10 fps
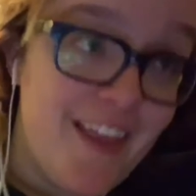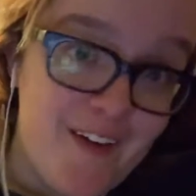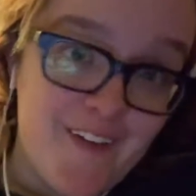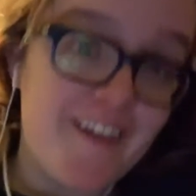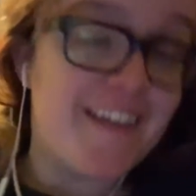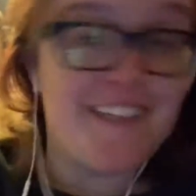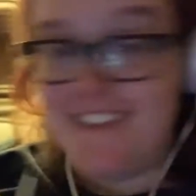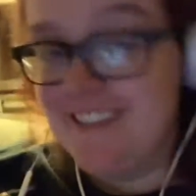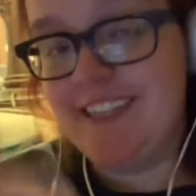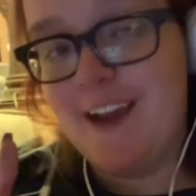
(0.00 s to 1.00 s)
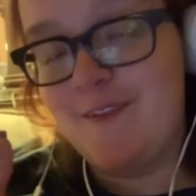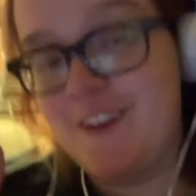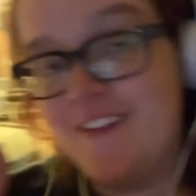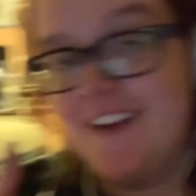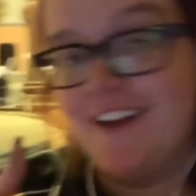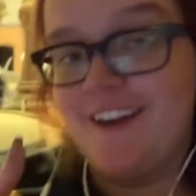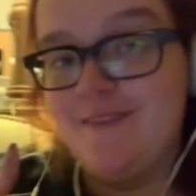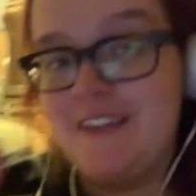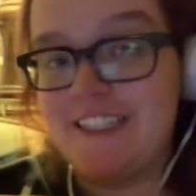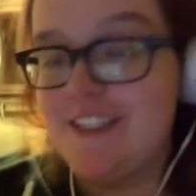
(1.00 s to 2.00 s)
Hello, insert time down here.
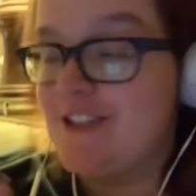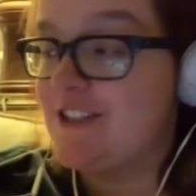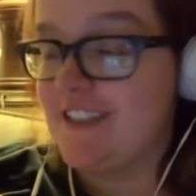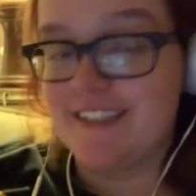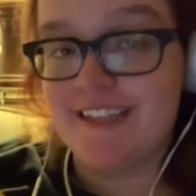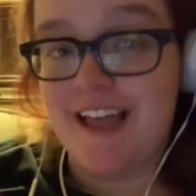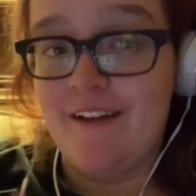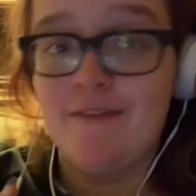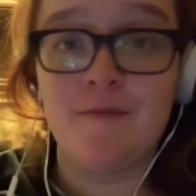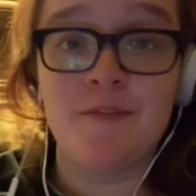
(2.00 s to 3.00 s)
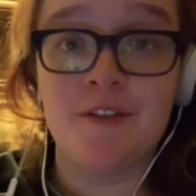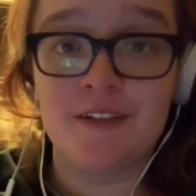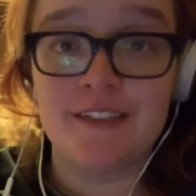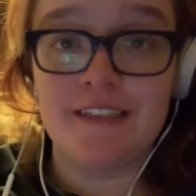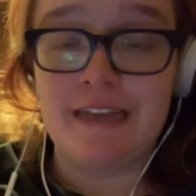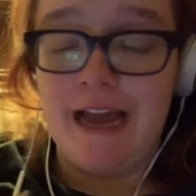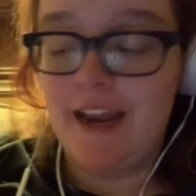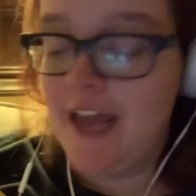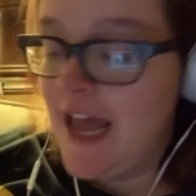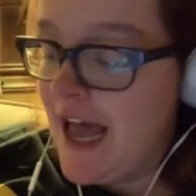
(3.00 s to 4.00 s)
My sister just left. I'm so sad.